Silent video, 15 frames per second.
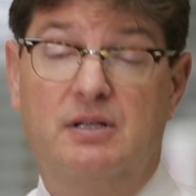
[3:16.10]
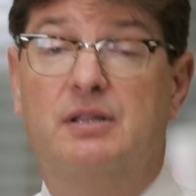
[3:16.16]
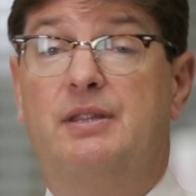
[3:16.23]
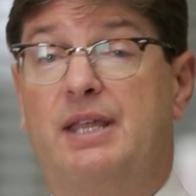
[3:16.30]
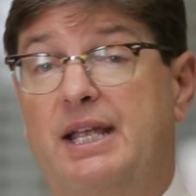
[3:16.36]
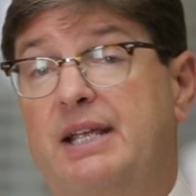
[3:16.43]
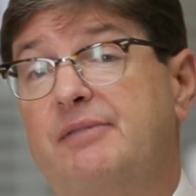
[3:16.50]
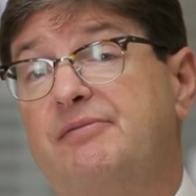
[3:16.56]

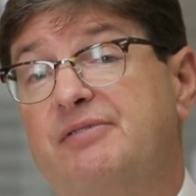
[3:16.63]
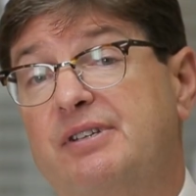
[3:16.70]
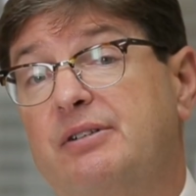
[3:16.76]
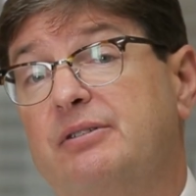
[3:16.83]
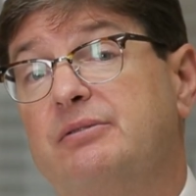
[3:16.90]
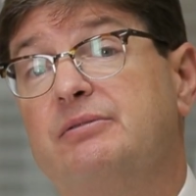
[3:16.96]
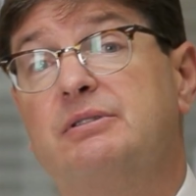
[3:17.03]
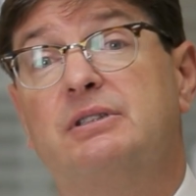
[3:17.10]
they can
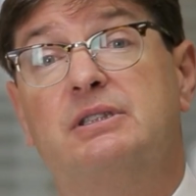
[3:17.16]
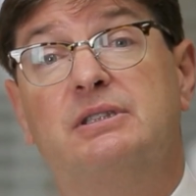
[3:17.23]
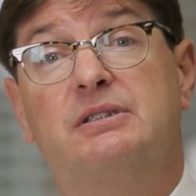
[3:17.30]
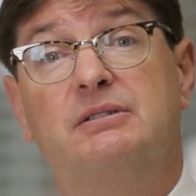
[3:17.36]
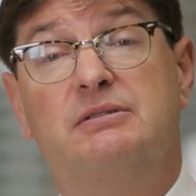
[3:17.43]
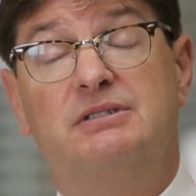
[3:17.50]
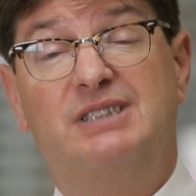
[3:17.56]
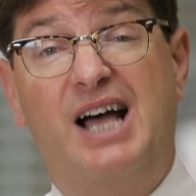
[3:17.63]
feel
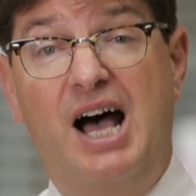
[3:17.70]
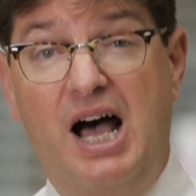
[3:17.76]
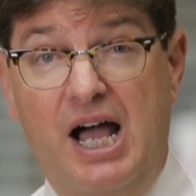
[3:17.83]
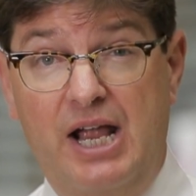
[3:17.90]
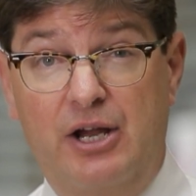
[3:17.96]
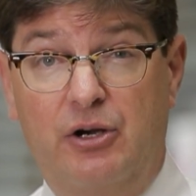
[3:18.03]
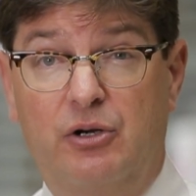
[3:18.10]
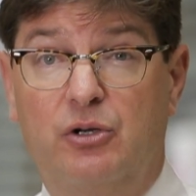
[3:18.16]

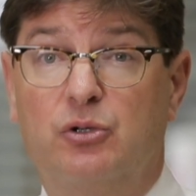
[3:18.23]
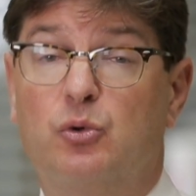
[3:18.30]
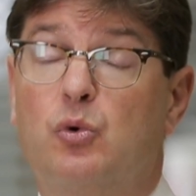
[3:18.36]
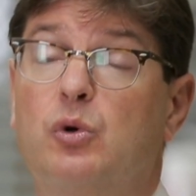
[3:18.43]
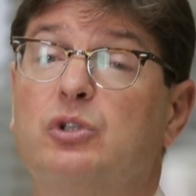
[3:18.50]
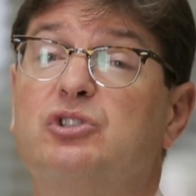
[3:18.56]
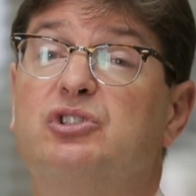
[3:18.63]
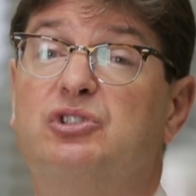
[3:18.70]
tired
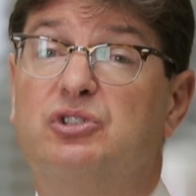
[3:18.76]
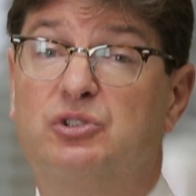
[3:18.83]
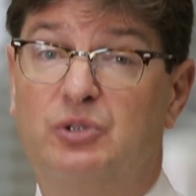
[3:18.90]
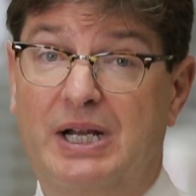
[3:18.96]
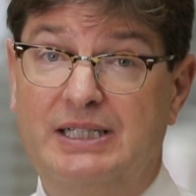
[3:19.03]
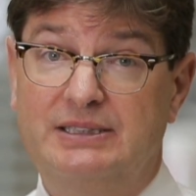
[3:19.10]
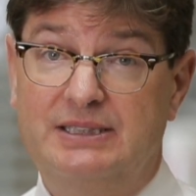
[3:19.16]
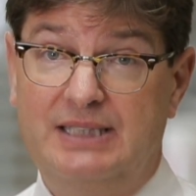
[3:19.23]
or
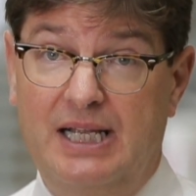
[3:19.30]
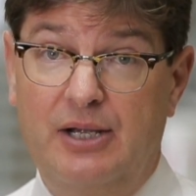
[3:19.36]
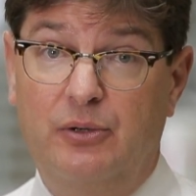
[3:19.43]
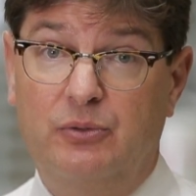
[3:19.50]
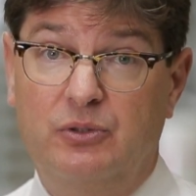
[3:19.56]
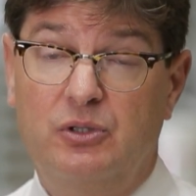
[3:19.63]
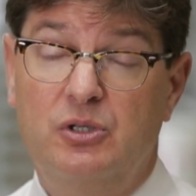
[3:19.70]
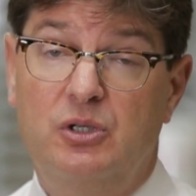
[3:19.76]
stressed
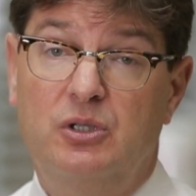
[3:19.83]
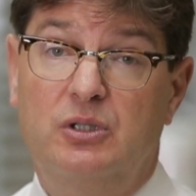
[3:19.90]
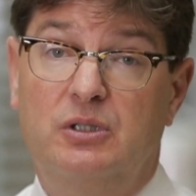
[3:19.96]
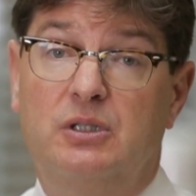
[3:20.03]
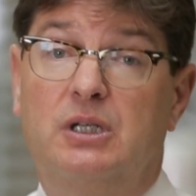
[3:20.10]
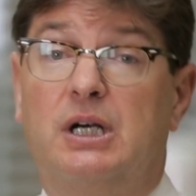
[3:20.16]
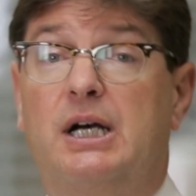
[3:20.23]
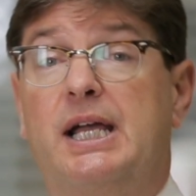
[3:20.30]
out.
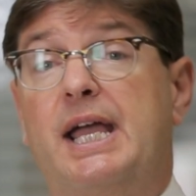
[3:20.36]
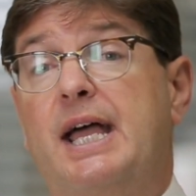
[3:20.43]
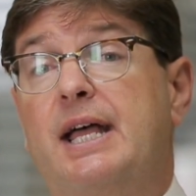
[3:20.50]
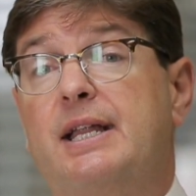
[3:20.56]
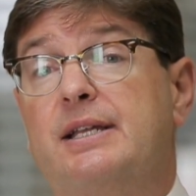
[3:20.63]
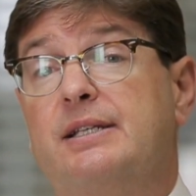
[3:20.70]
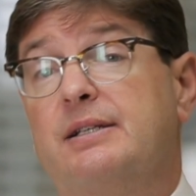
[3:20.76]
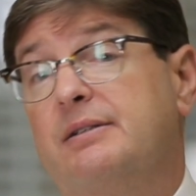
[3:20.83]

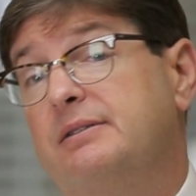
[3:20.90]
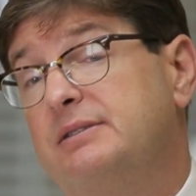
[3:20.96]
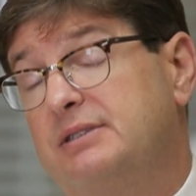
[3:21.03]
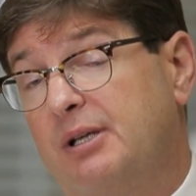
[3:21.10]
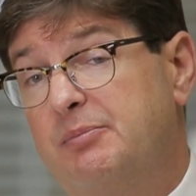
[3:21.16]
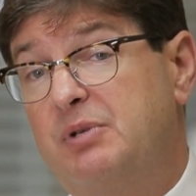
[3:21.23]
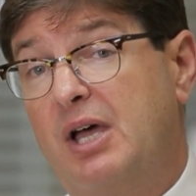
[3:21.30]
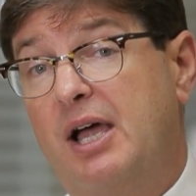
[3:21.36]
And
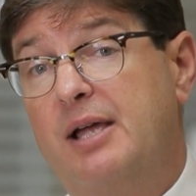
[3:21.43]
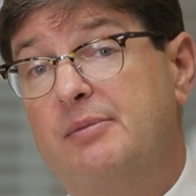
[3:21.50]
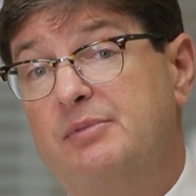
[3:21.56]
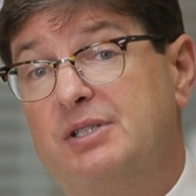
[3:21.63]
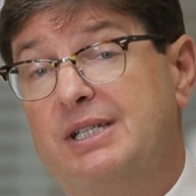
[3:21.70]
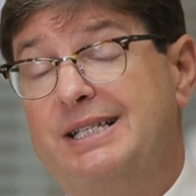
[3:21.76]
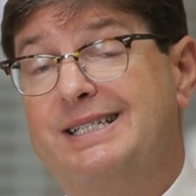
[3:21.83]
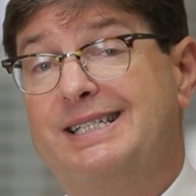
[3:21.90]

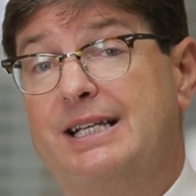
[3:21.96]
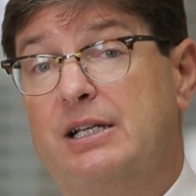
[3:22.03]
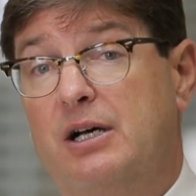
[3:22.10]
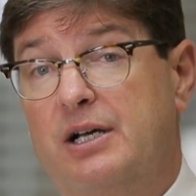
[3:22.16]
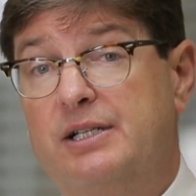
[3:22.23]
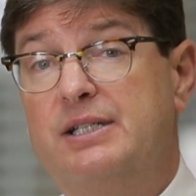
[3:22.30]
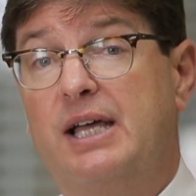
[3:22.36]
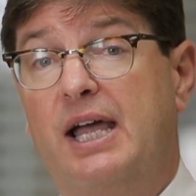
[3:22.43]
sometimes it's an
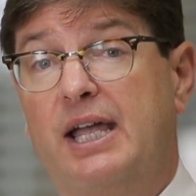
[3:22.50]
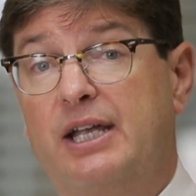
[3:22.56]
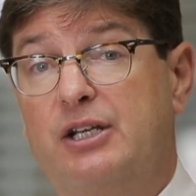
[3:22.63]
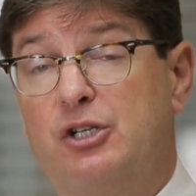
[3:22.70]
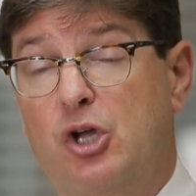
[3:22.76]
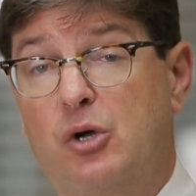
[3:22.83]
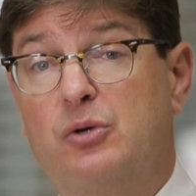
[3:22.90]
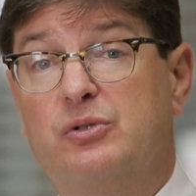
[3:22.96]

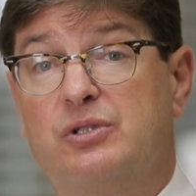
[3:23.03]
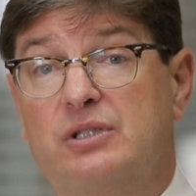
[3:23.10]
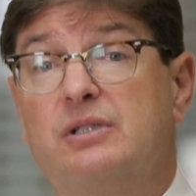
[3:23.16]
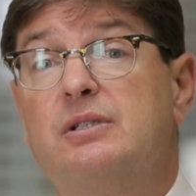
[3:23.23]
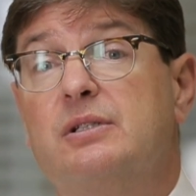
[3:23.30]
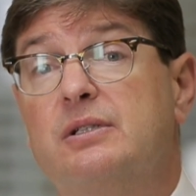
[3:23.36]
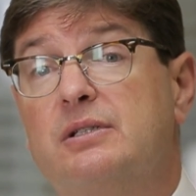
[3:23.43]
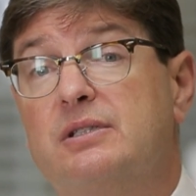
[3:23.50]
undiagnosed
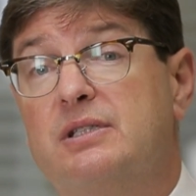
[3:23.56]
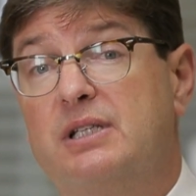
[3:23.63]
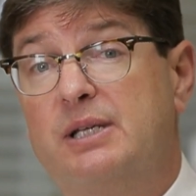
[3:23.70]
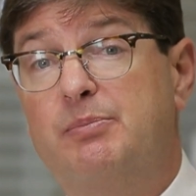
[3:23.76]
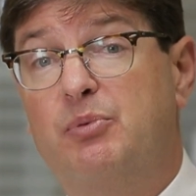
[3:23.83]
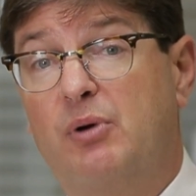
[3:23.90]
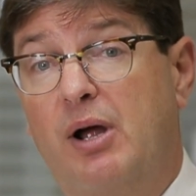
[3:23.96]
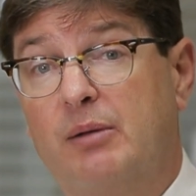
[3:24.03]

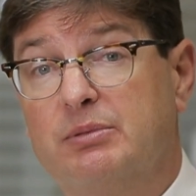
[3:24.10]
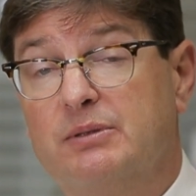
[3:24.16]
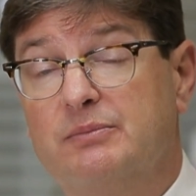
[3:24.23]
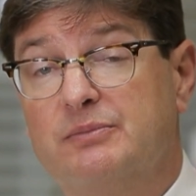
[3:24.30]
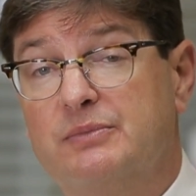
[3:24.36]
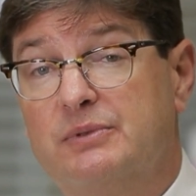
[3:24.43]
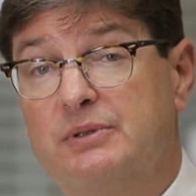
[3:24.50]
sleep problem.